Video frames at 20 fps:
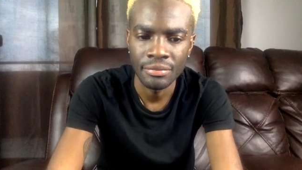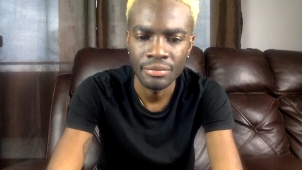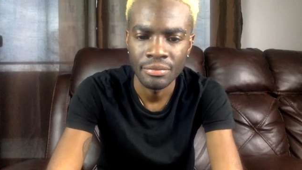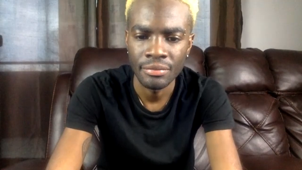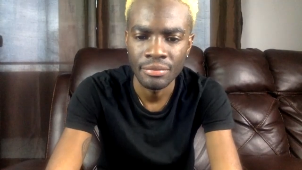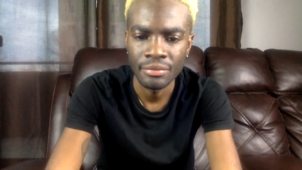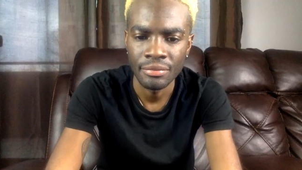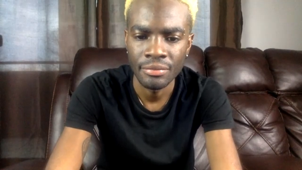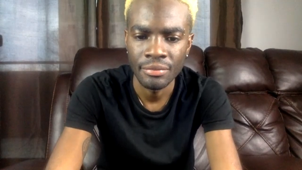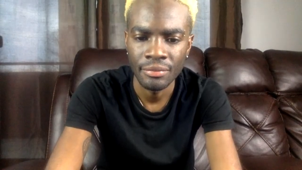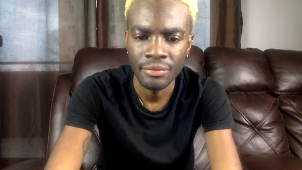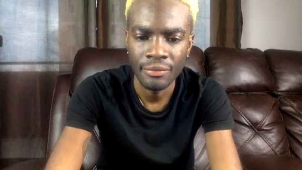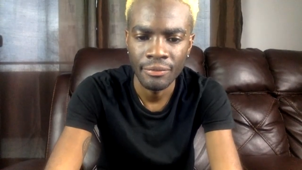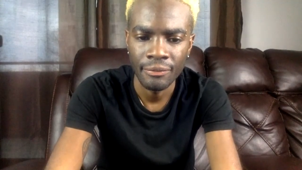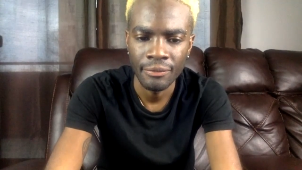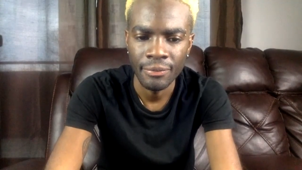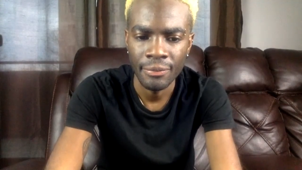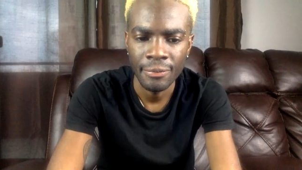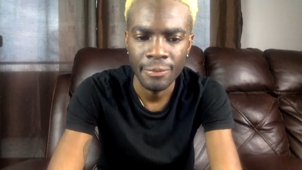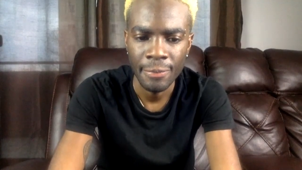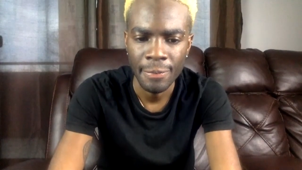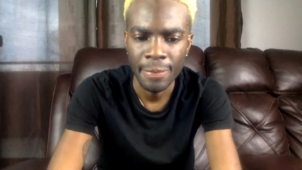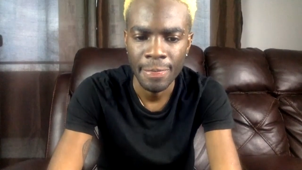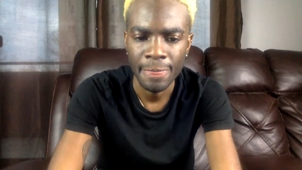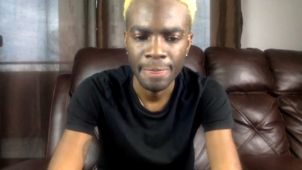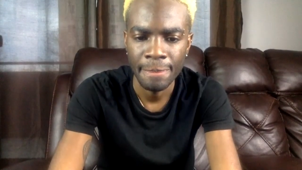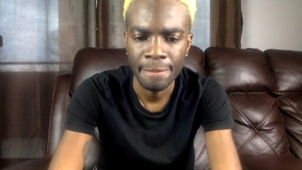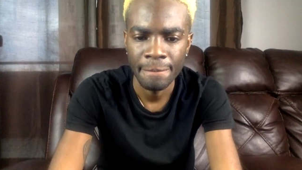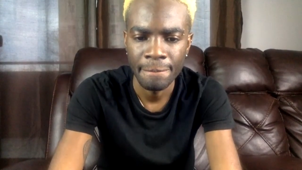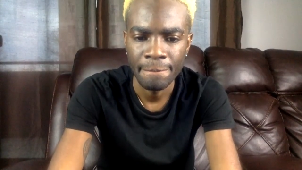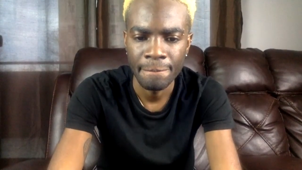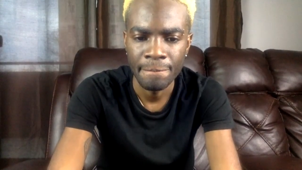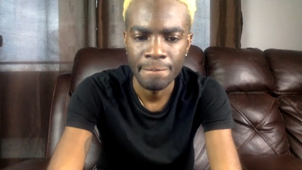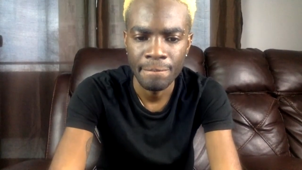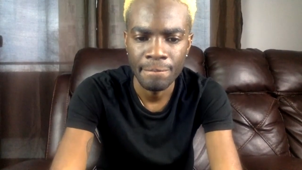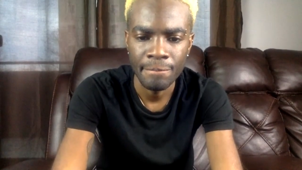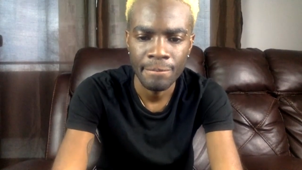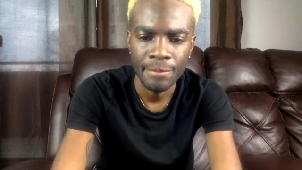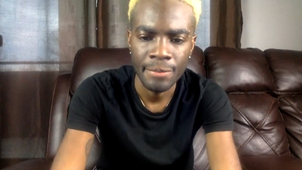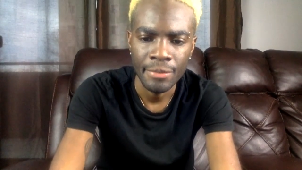
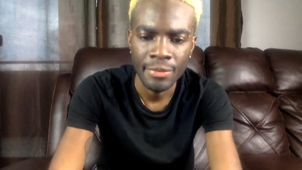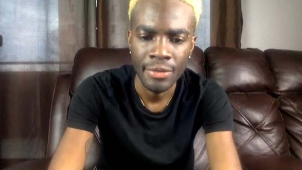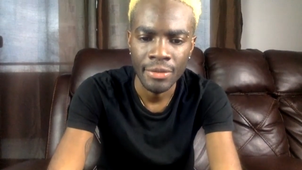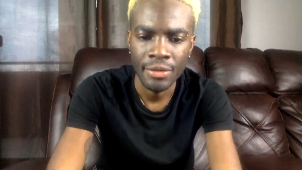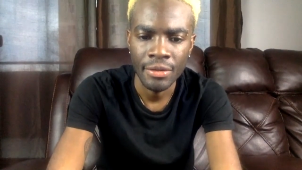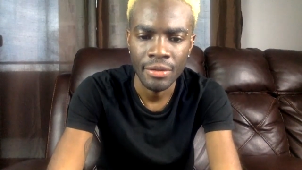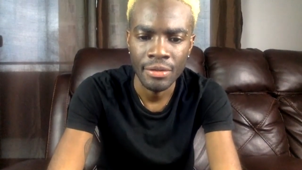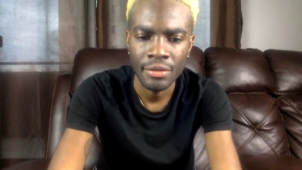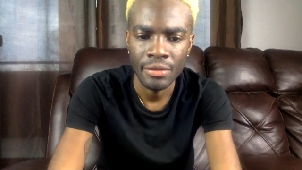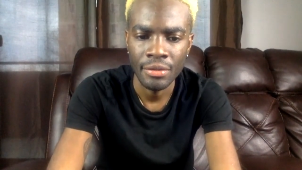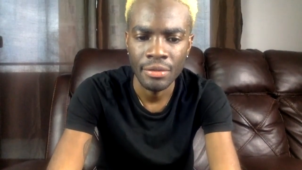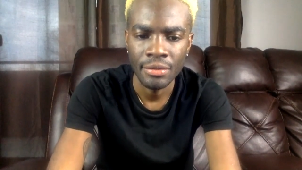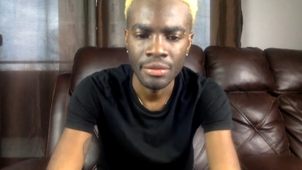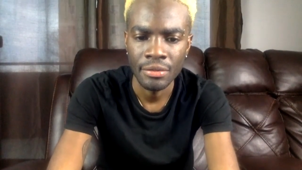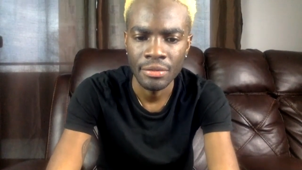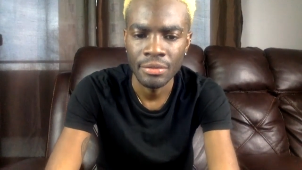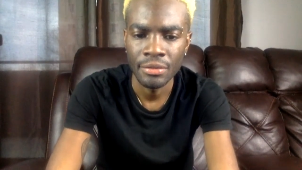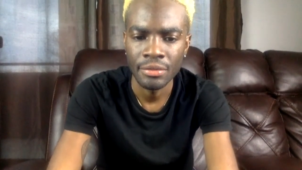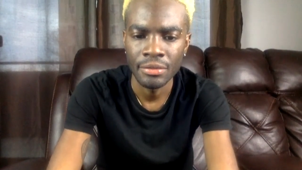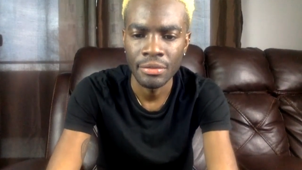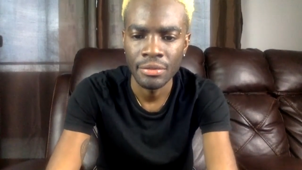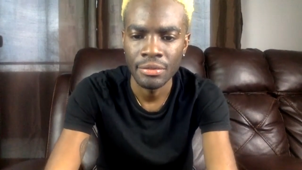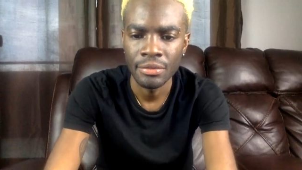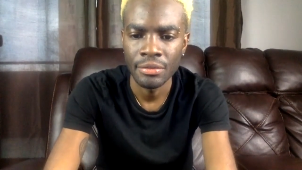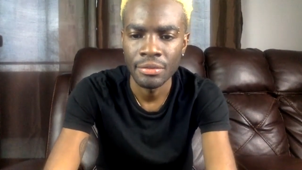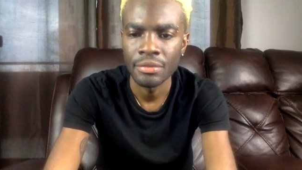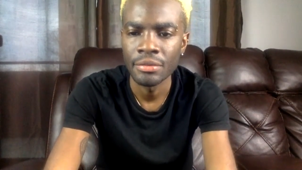(silence)